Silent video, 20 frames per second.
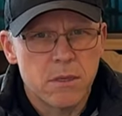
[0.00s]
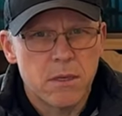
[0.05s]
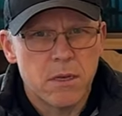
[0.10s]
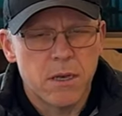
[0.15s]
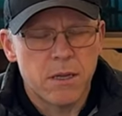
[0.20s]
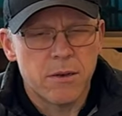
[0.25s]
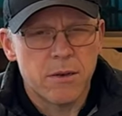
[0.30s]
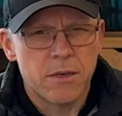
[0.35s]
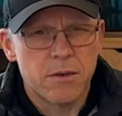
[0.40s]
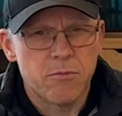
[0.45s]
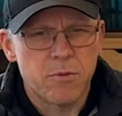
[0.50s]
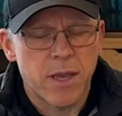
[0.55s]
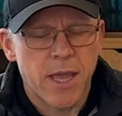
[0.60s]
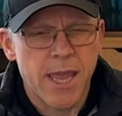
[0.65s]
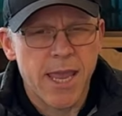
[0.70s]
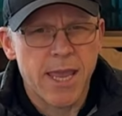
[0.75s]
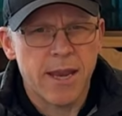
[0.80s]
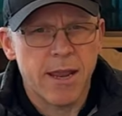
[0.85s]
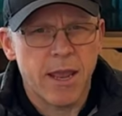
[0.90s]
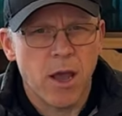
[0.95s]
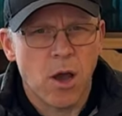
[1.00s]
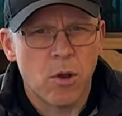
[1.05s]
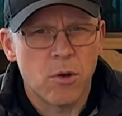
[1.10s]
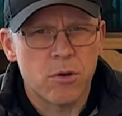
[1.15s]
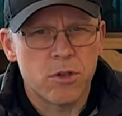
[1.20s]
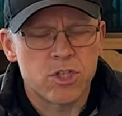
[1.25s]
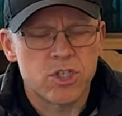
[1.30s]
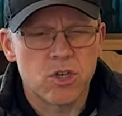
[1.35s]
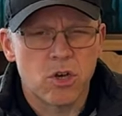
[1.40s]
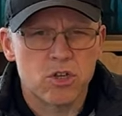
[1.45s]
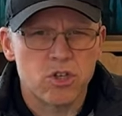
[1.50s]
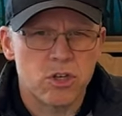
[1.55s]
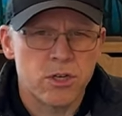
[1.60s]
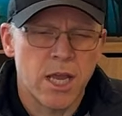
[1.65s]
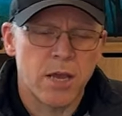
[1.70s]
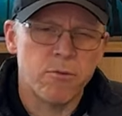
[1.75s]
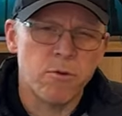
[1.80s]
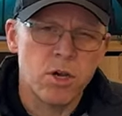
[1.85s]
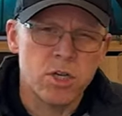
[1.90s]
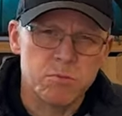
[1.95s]
and we hear it on the social
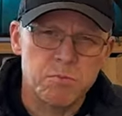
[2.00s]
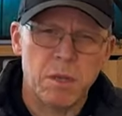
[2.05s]
networks.